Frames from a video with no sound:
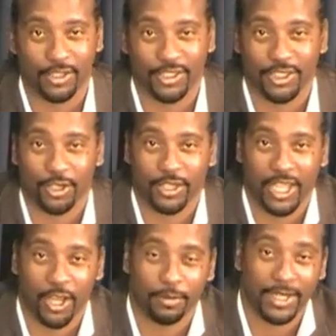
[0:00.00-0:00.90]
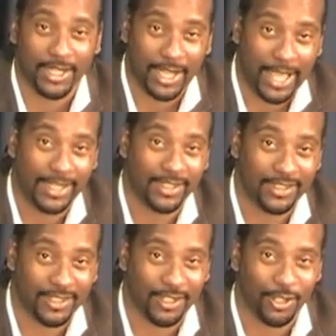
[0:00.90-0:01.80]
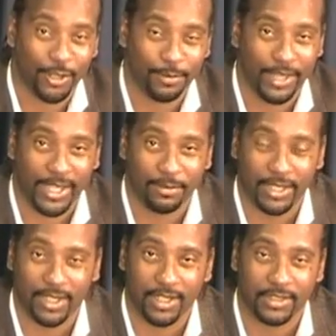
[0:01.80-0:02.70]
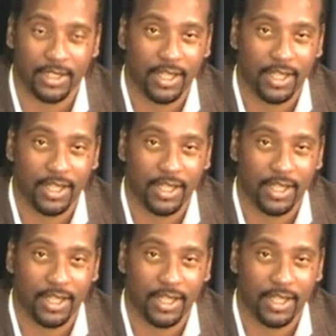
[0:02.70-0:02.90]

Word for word: the show to help enlighten us a little bit, because